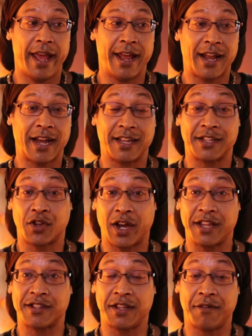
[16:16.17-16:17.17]
And I guess
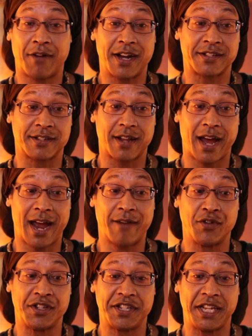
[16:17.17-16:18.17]
the advice
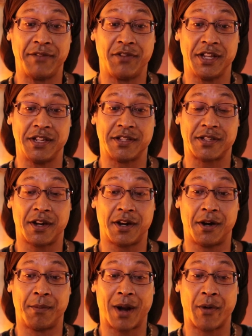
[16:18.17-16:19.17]
I've received is,
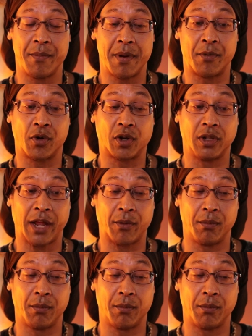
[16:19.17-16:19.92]
I remember